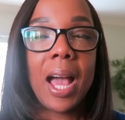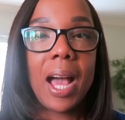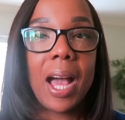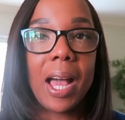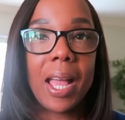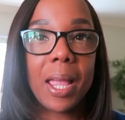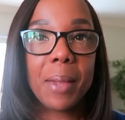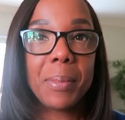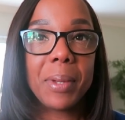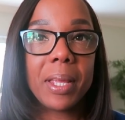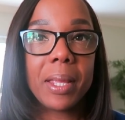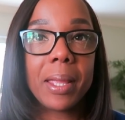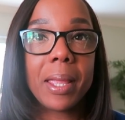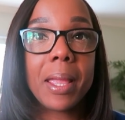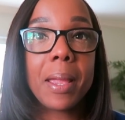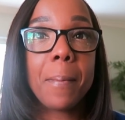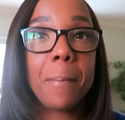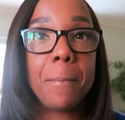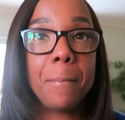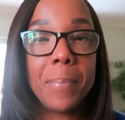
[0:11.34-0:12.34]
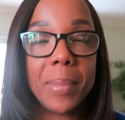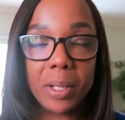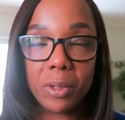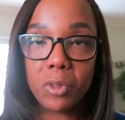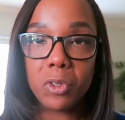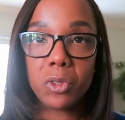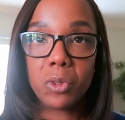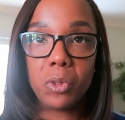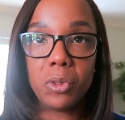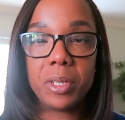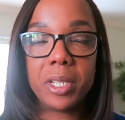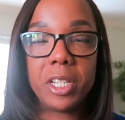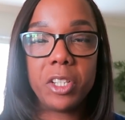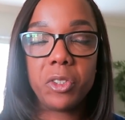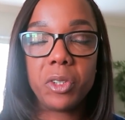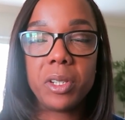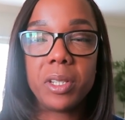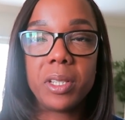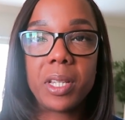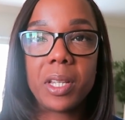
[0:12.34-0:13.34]
I am a middle school
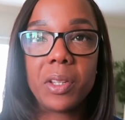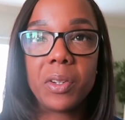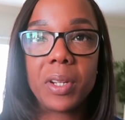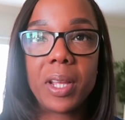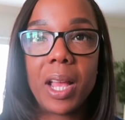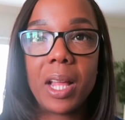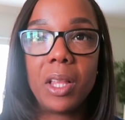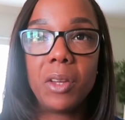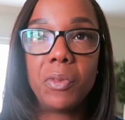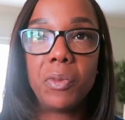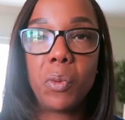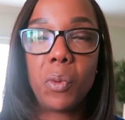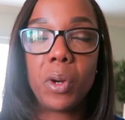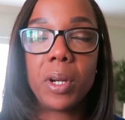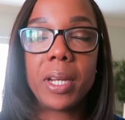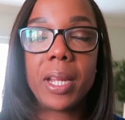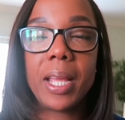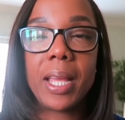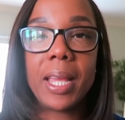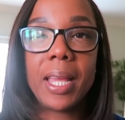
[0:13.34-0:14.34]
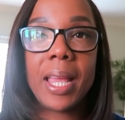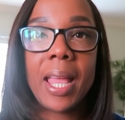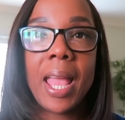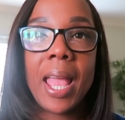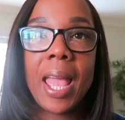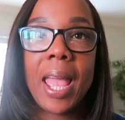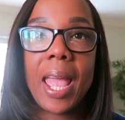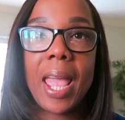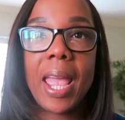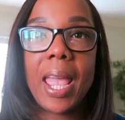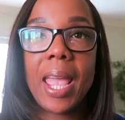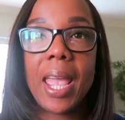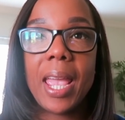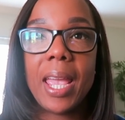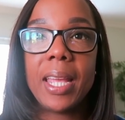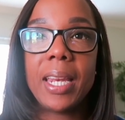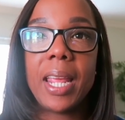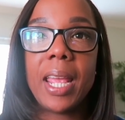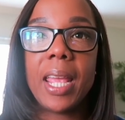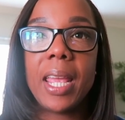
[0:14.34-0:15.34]
teacher in Southern California,
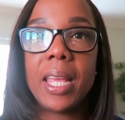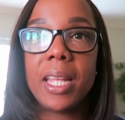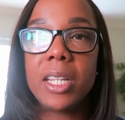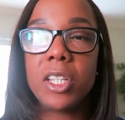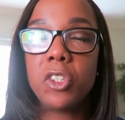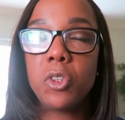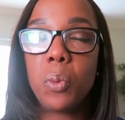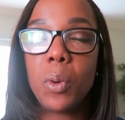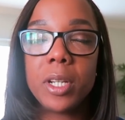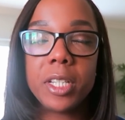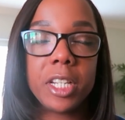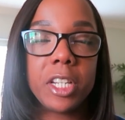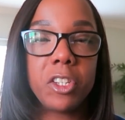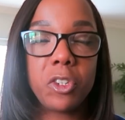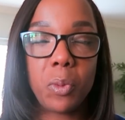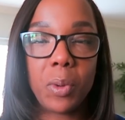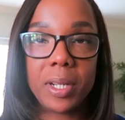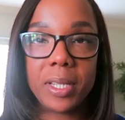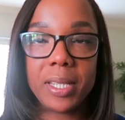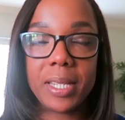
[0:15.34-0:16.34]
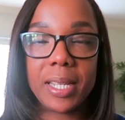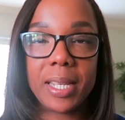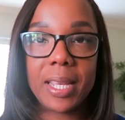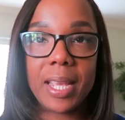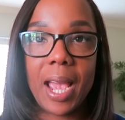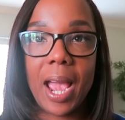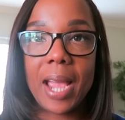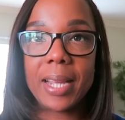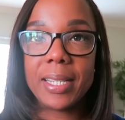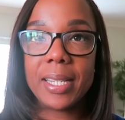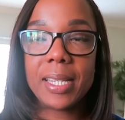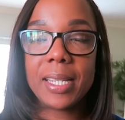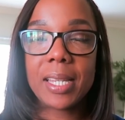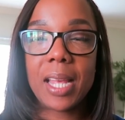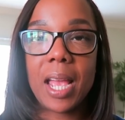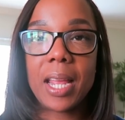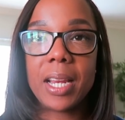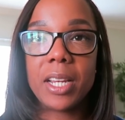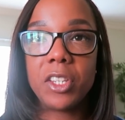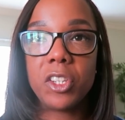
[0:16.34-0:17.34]
and in 2020 I
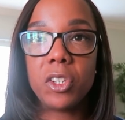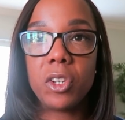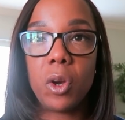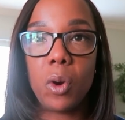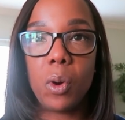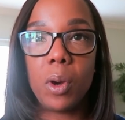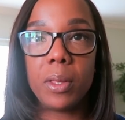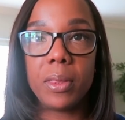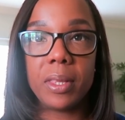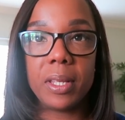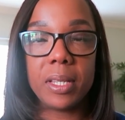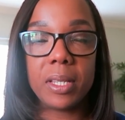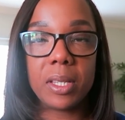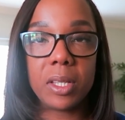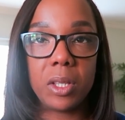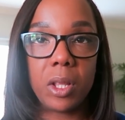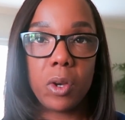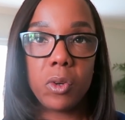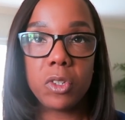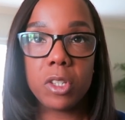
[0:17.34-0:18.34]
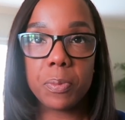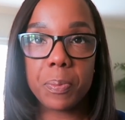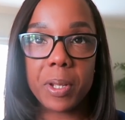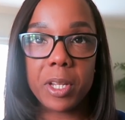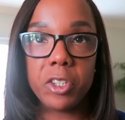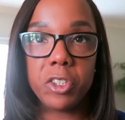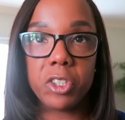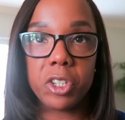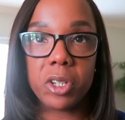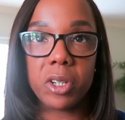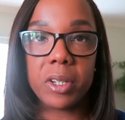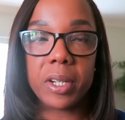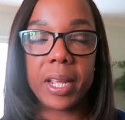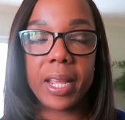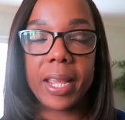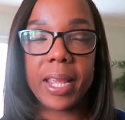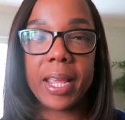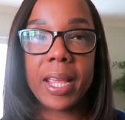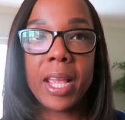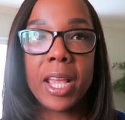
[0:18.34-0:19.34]
decided to go on this low spend
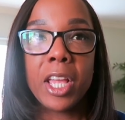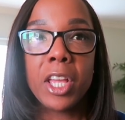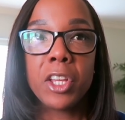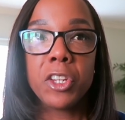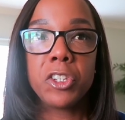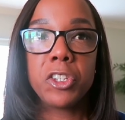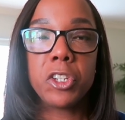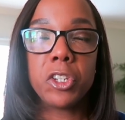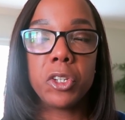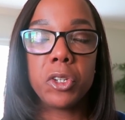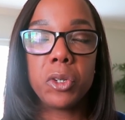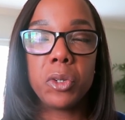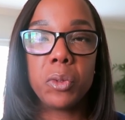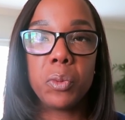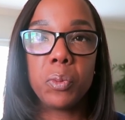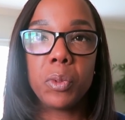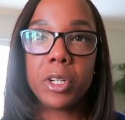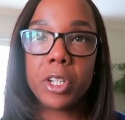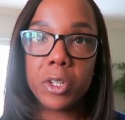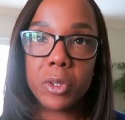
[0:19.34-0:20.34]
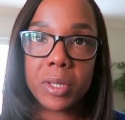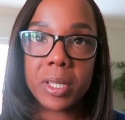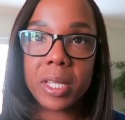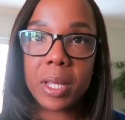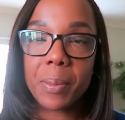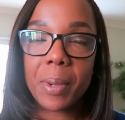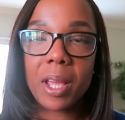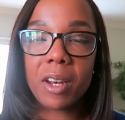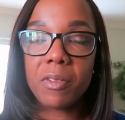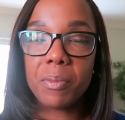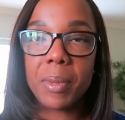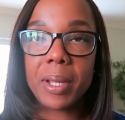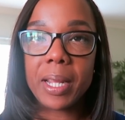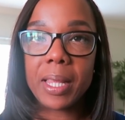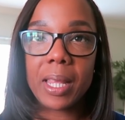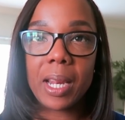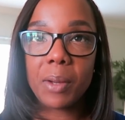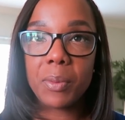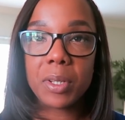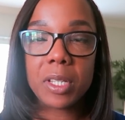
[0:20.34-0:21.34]
journey to reduce the amount of money
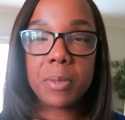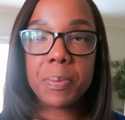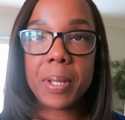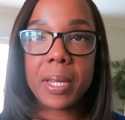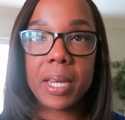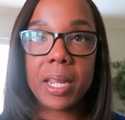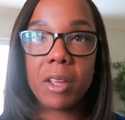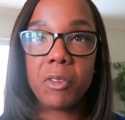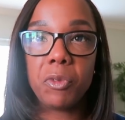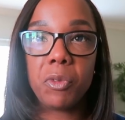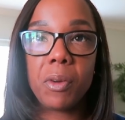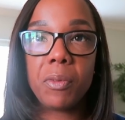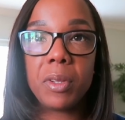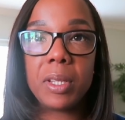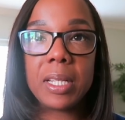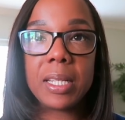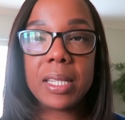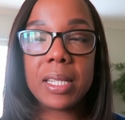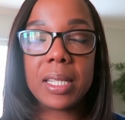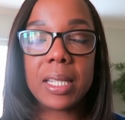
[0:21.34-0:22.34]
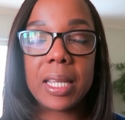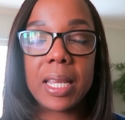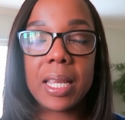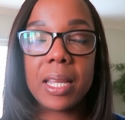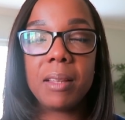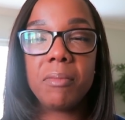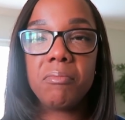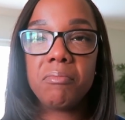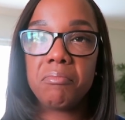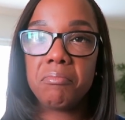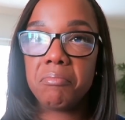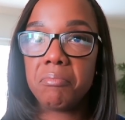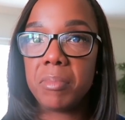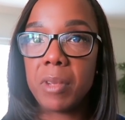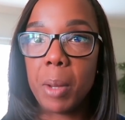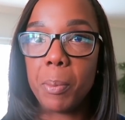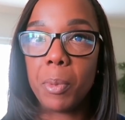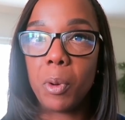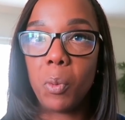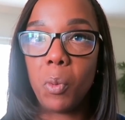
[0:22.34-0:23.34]
that I was spending frivolously,
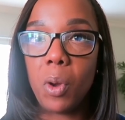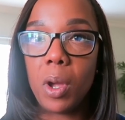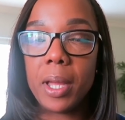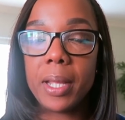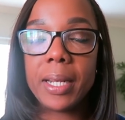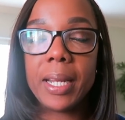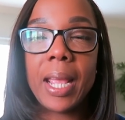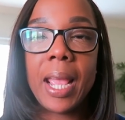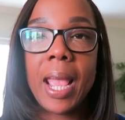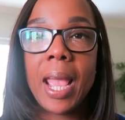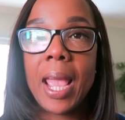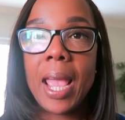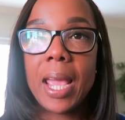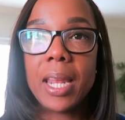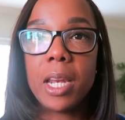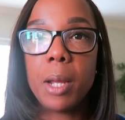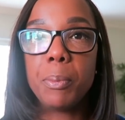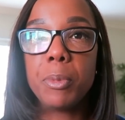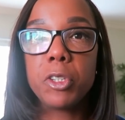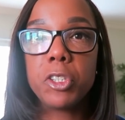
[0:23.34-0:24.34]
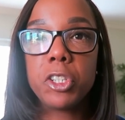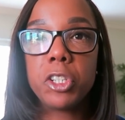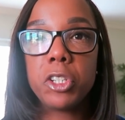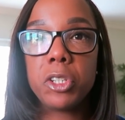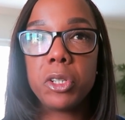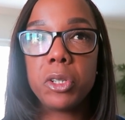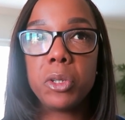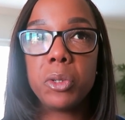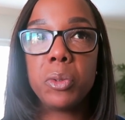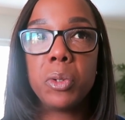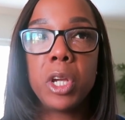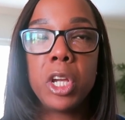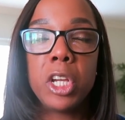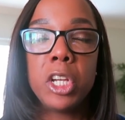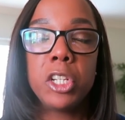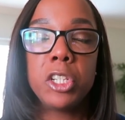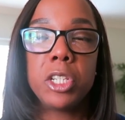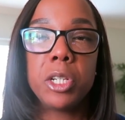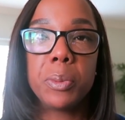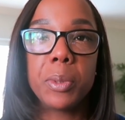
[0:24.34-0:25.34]
number one, and number two,
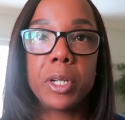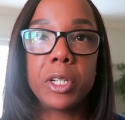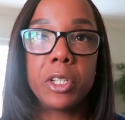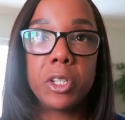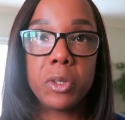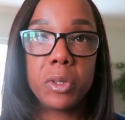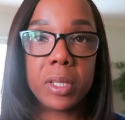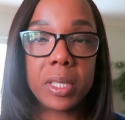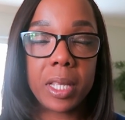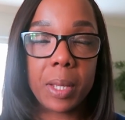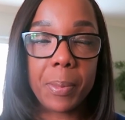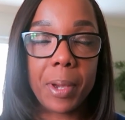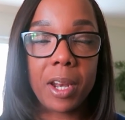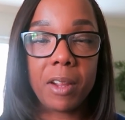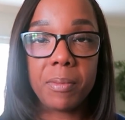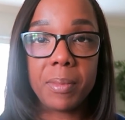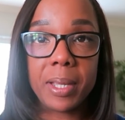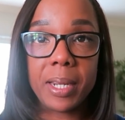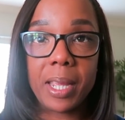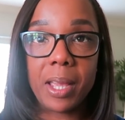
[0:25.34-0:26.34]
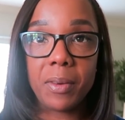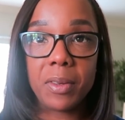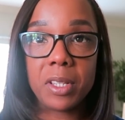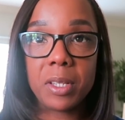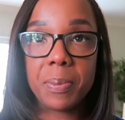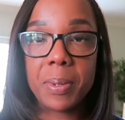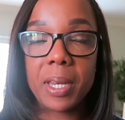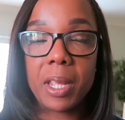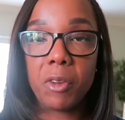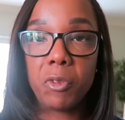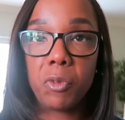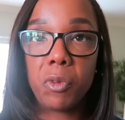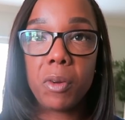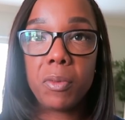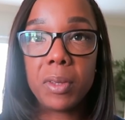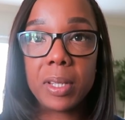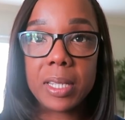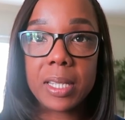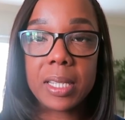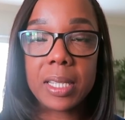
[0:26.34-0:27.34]
to reduce the amount of money I was spending
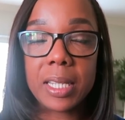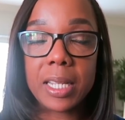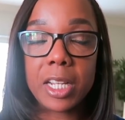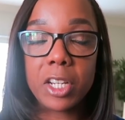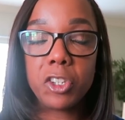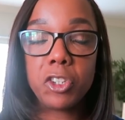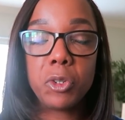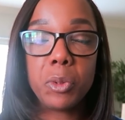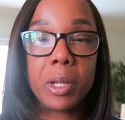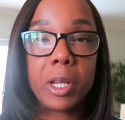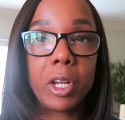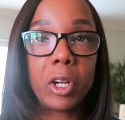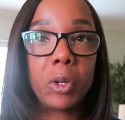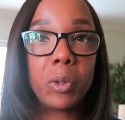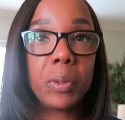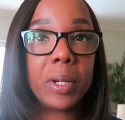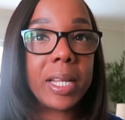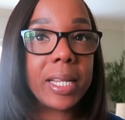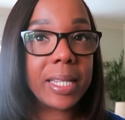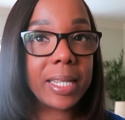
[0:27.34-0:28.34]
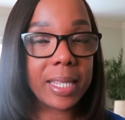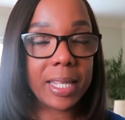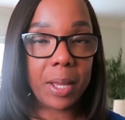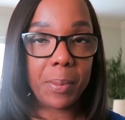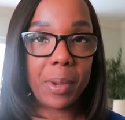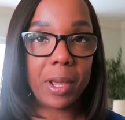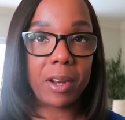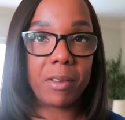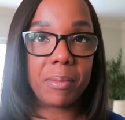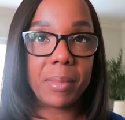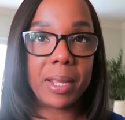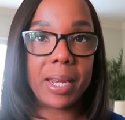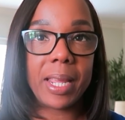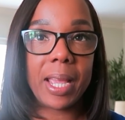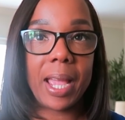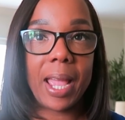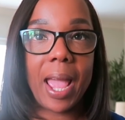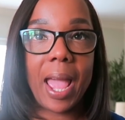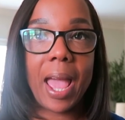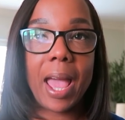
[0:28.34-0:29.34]
frivolously to increase the amount of
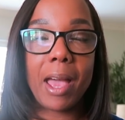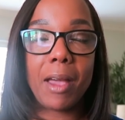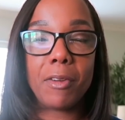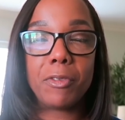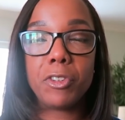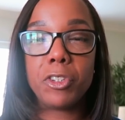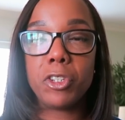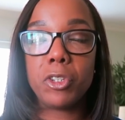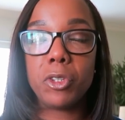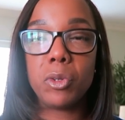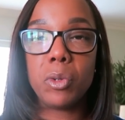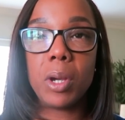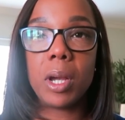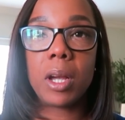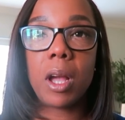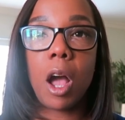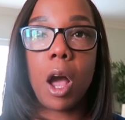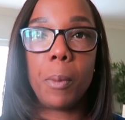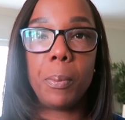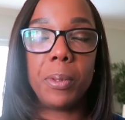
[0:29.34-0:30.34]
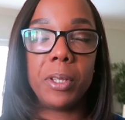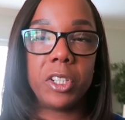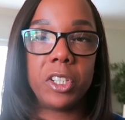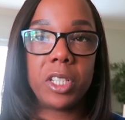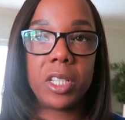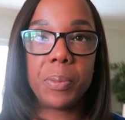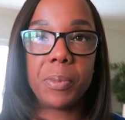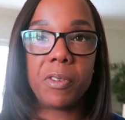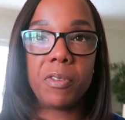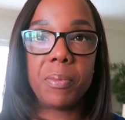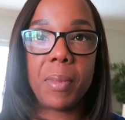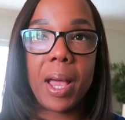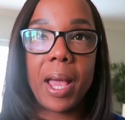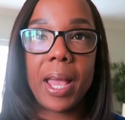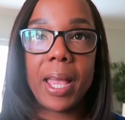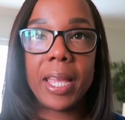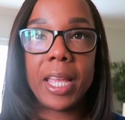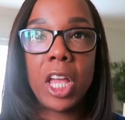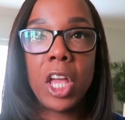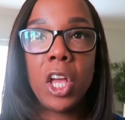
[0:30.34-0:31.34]
money I have to accomplish some of
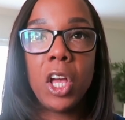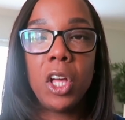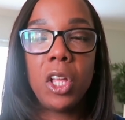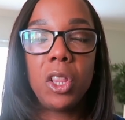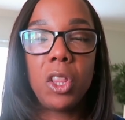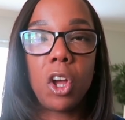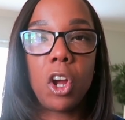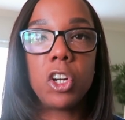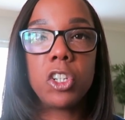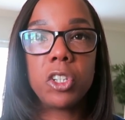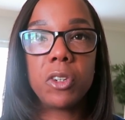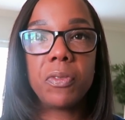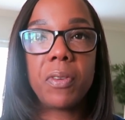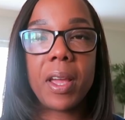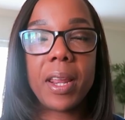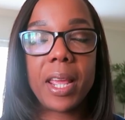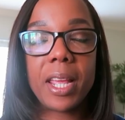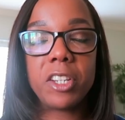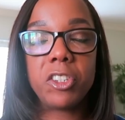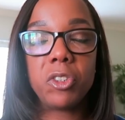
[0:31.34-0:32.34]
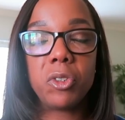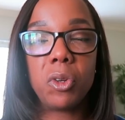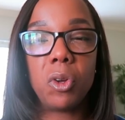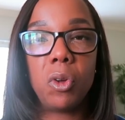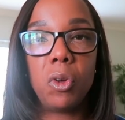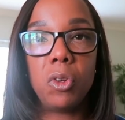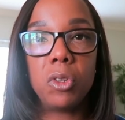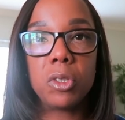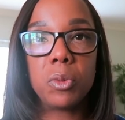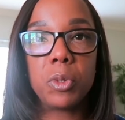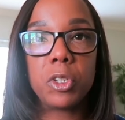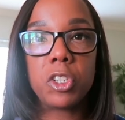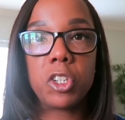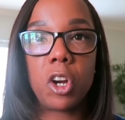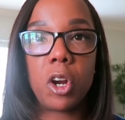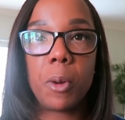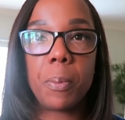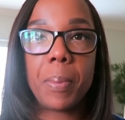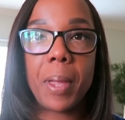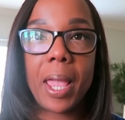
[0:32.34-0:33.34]
my larger financial goals, which
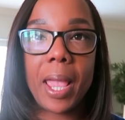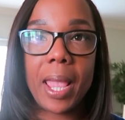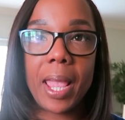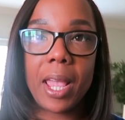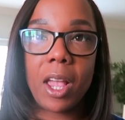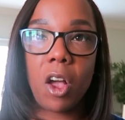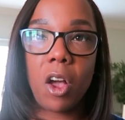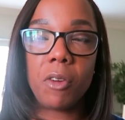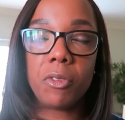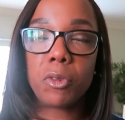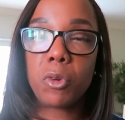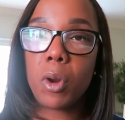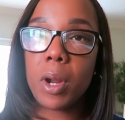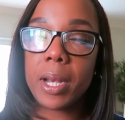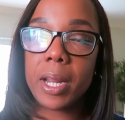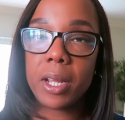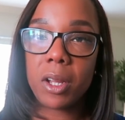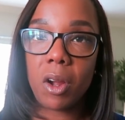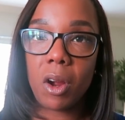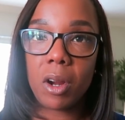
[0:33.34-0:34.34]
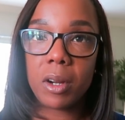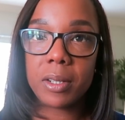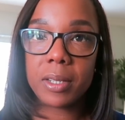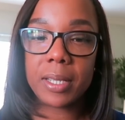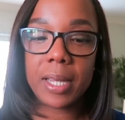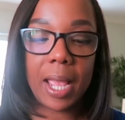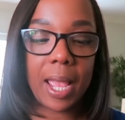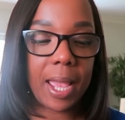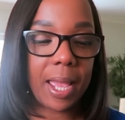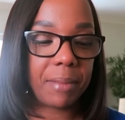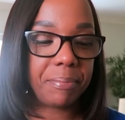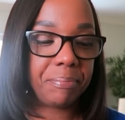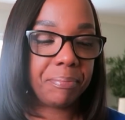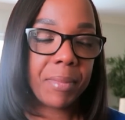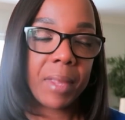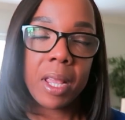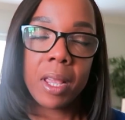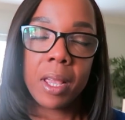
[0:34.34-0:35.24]
are paying off credit card debt,